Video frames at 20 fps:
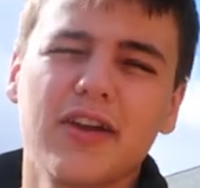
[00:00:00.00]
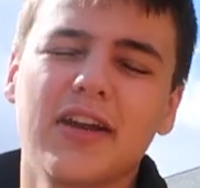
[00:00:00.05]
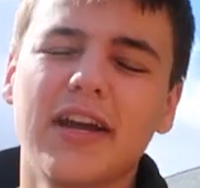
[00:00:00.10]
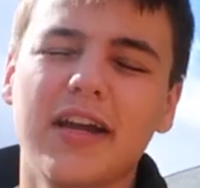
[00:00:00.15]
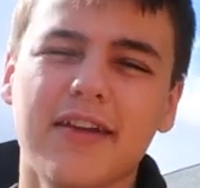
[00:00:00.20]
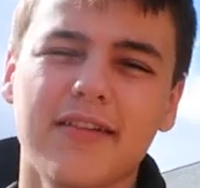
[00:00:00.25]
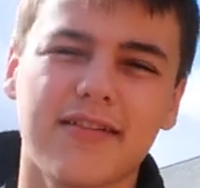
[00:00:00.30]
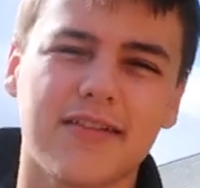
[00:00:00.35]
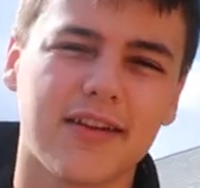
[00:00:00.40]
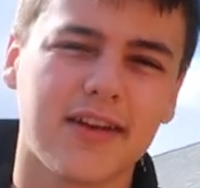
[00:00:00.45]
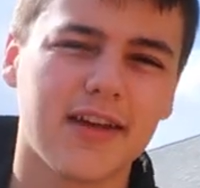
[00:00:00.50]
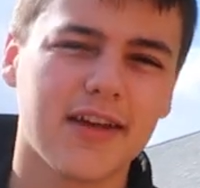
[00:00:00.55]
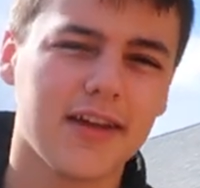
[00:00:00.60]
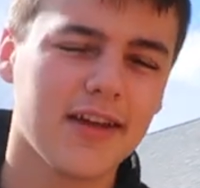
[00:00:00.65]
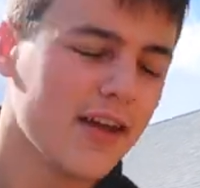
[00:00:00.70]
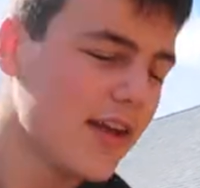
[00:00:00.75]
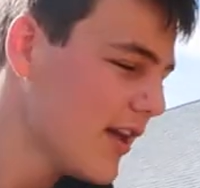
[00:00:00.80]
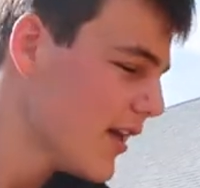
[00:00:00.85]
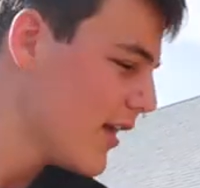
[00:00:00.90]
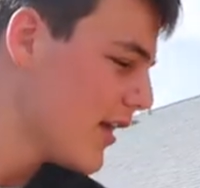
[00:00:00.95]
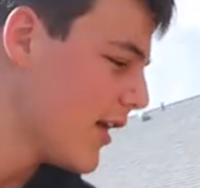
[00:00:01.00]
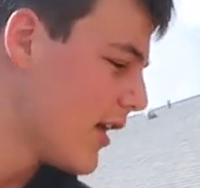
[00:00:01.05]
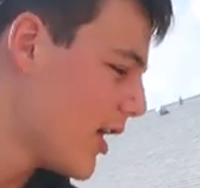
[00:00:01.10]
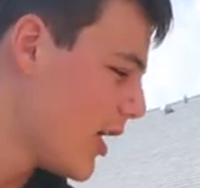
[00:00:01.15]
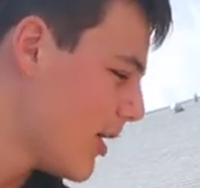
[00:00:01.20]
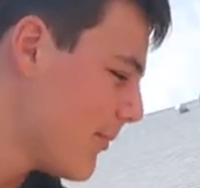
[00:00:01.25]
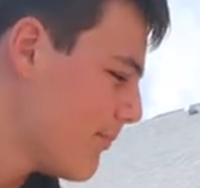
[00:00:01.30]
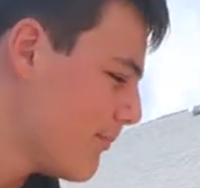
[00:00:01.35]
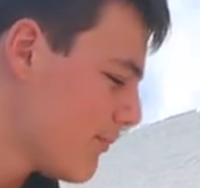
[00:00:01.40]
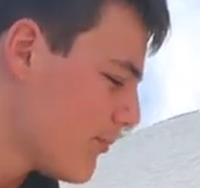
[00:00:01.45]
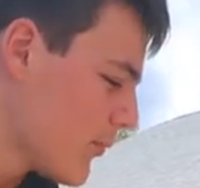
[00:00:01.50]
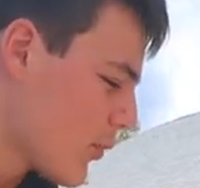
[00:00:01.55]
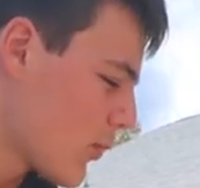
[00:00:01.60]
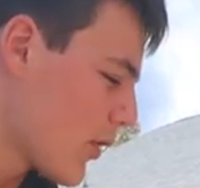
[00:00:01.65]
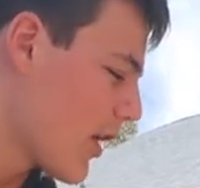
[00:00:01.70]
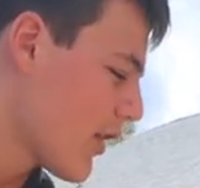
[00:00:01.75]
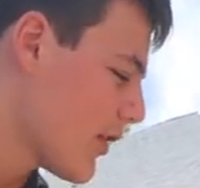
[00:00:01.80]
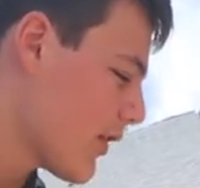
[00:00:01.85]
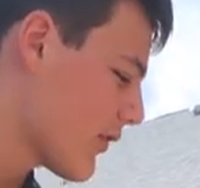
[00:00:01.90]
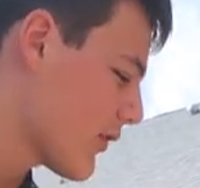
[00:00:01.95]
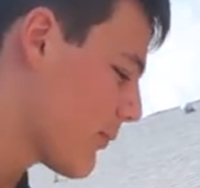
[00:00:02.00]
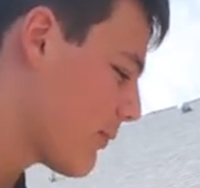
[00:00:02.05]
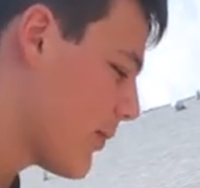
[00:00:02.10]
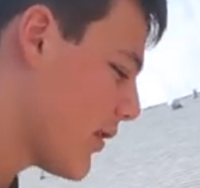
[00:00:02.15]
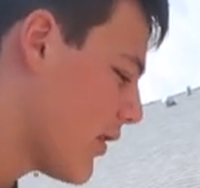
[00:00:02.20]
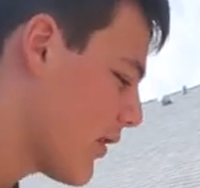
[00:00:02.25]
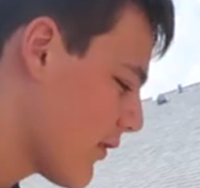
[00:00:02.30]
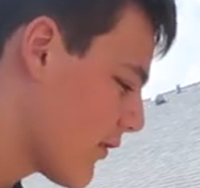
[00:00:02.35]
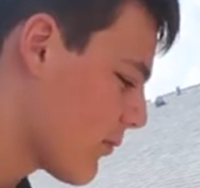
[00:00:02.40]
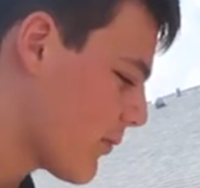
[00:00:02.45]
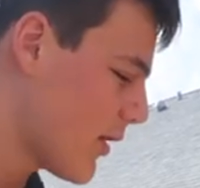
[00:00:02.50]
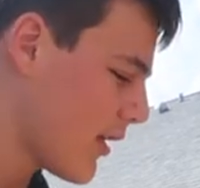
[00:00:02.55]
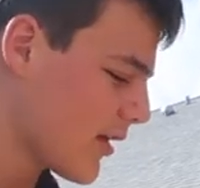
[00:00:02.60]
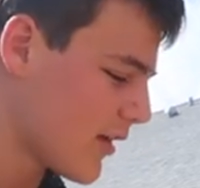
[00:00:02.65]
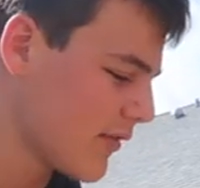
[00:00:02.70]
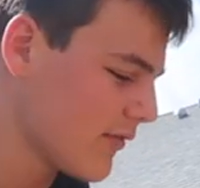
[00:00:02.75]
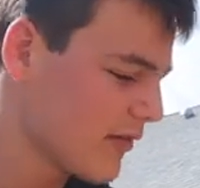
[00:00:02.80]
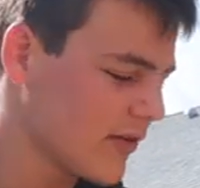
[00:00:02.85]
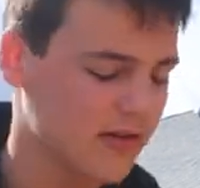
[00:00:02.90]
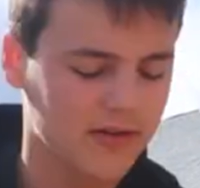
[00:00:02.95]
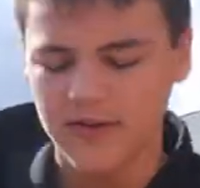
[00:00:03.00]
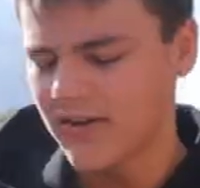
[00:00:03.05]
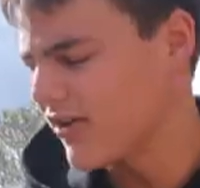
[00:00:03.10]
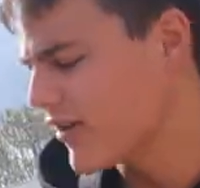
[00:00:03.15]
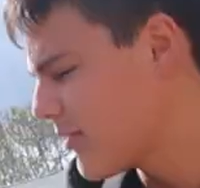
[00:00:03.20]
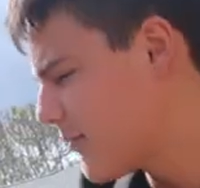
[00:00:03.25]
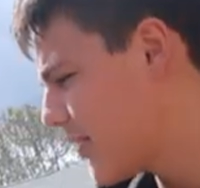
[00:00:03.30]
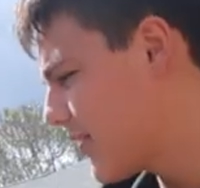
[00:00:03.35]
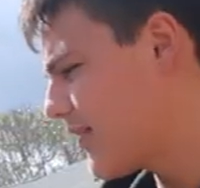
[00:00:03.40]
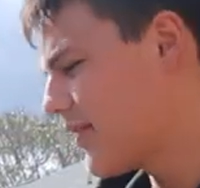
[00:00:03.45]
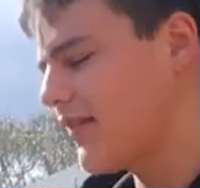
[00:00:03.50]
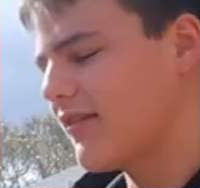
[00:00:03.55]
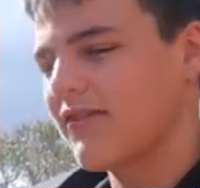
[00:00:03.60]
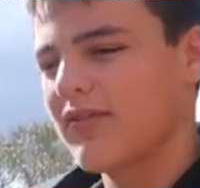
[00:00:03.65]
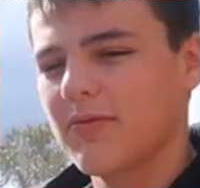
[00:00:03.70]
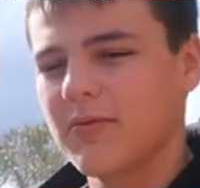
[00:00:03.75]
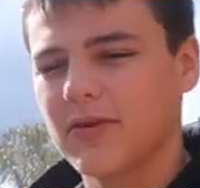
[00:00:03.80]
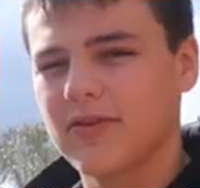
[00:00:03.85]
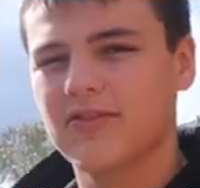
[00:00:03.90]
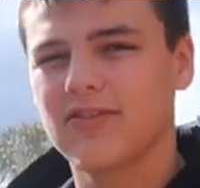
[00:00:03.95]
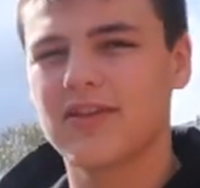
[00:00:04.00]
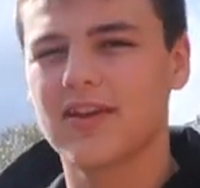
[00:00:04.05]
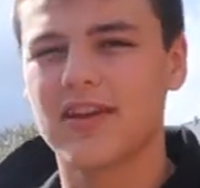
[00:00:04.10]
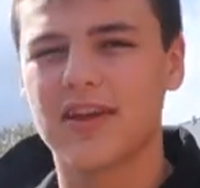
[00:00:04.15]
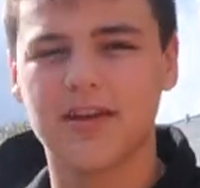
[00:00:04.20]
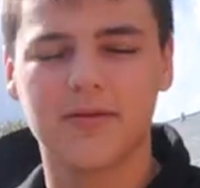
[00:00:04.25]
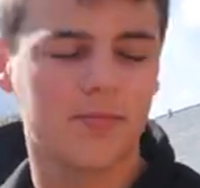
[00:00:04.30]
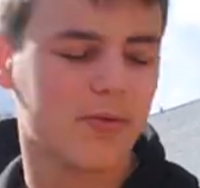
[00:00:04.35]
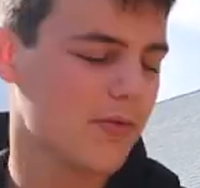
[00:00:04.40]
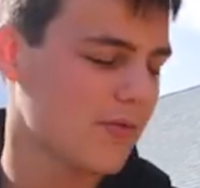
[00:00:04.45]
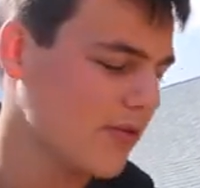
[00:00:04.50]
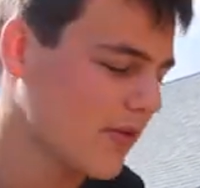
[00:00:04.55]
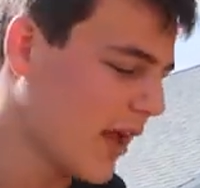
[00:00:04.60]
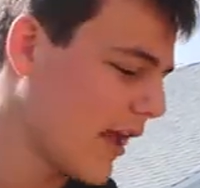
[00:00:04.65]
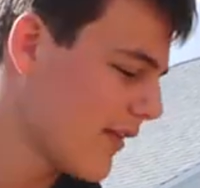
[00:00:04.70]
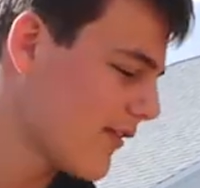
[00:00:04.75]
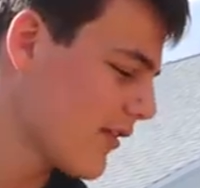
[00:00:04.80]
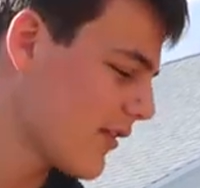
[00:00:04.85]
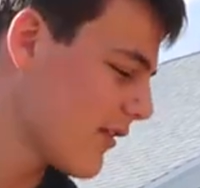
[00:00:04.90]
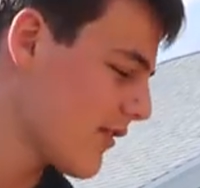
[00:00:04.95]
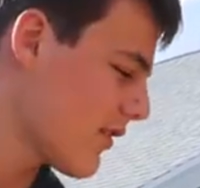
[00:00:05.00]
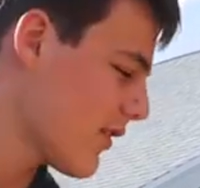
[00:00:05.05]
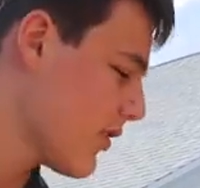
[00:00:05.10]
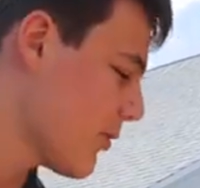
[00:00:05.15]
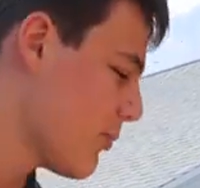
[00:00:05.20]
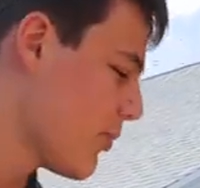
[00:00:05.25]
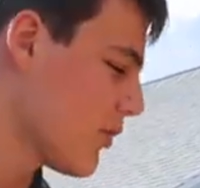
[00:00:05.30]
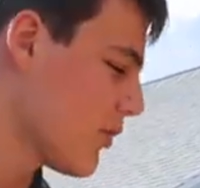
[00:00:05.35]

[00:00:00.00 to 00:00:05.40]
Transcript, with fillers: you guys today. Um, we're out here at the ponds. We're not going to really talk about these too much today, but as you can see, they're